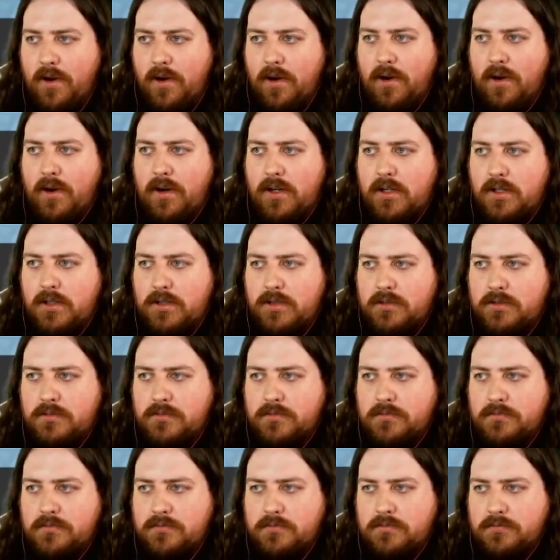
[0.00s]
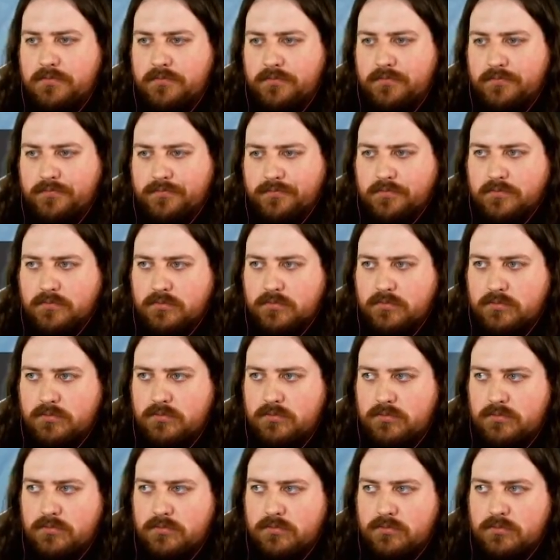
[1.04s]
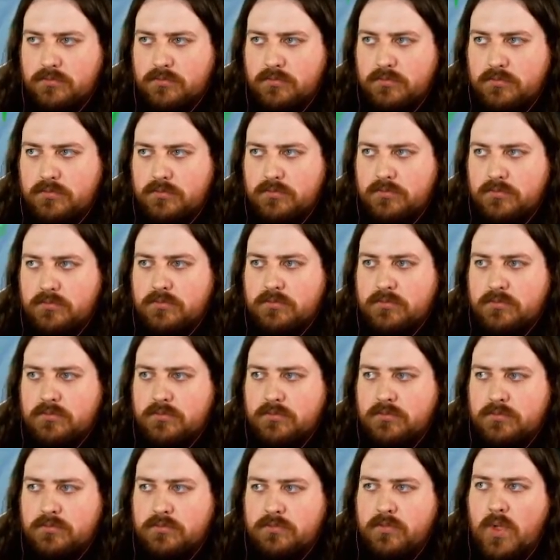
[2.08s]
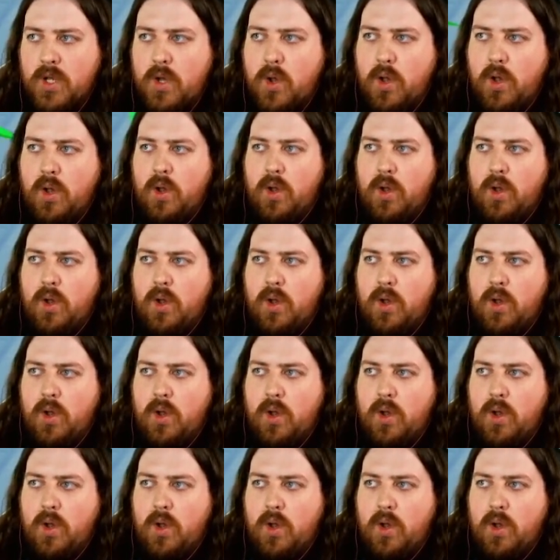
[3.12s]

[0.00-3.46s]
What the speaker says: [no speech]